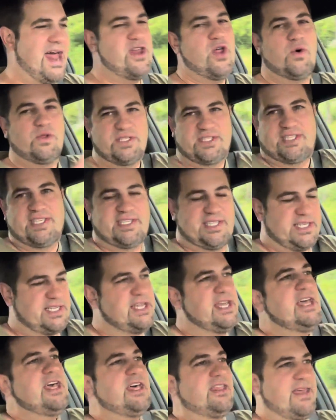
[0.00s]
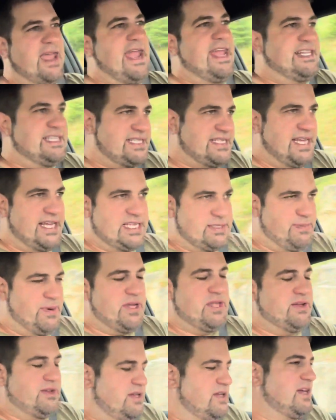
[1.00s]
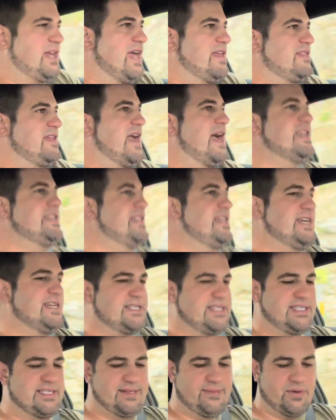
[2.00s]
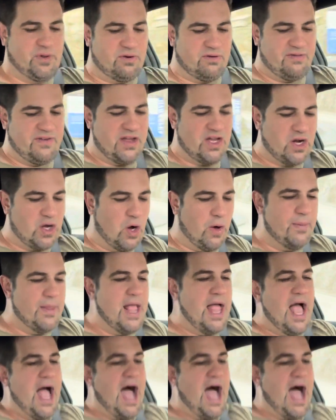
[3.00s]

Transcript: I know this isn't the 8.6, but you get the idea. It's a similar vehicle.